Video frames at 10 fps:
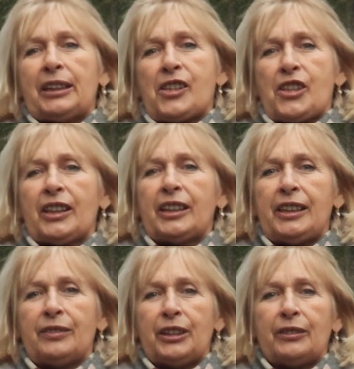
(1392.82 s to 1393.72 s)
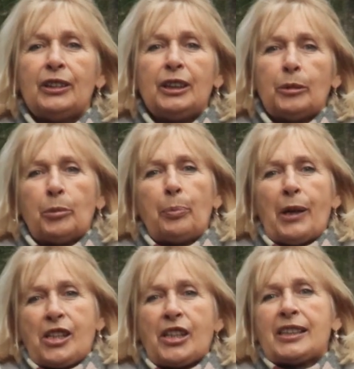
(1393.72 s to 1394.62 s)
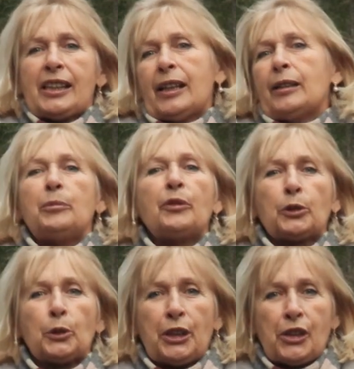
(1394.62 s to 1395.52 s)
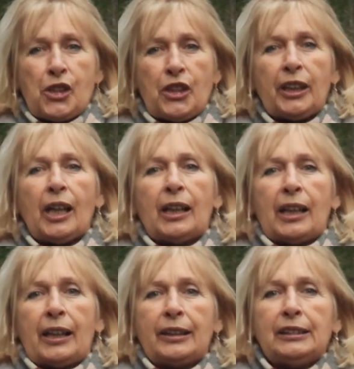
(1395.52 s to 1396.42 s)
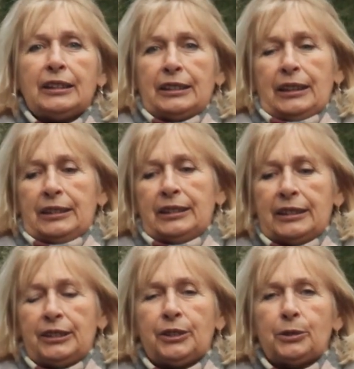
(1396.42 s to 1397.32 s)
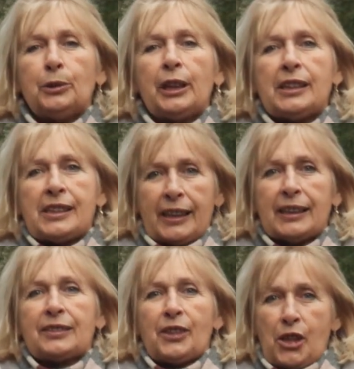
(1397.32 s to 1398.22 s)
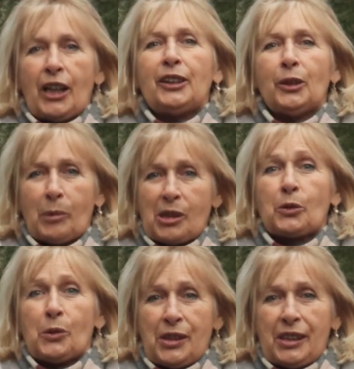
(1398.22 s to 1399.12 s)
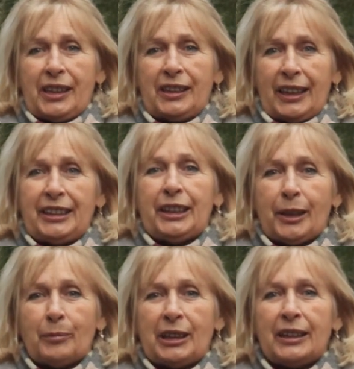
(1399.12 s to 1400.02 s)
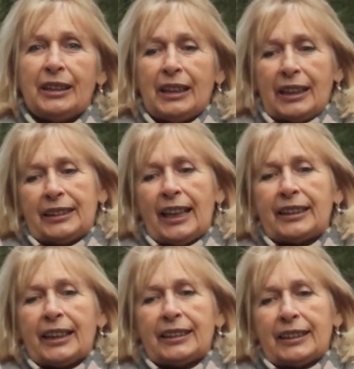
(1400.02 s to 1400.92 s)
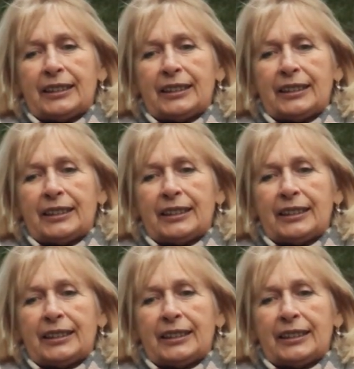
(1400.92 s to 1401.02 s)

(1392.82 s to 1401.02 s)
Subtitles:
The grotto has several semantic levels. The first one is mythological. Another one, surely, is Masonic, mysterious.